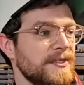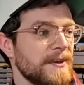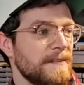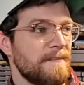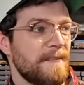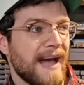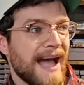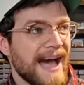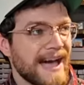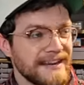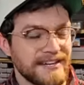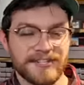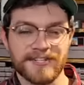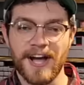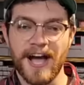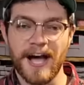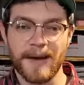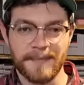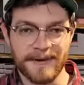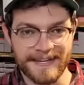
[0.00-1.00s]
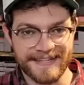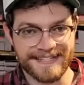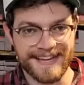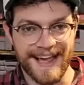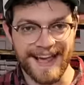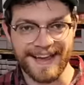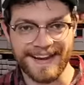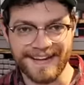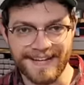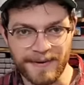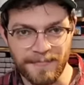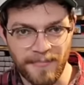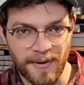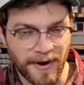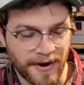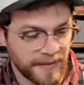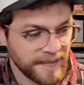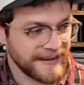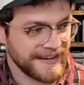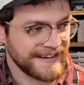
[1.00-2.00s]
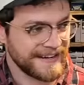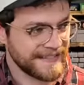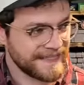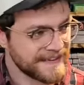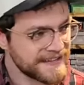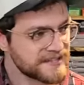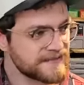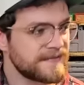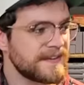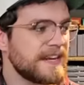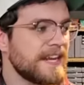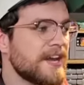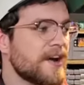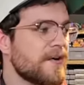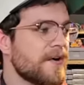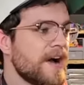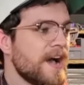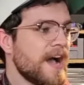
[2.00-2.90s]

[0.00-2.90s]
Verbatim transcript: a bad job in a tiny apartment. And in this video,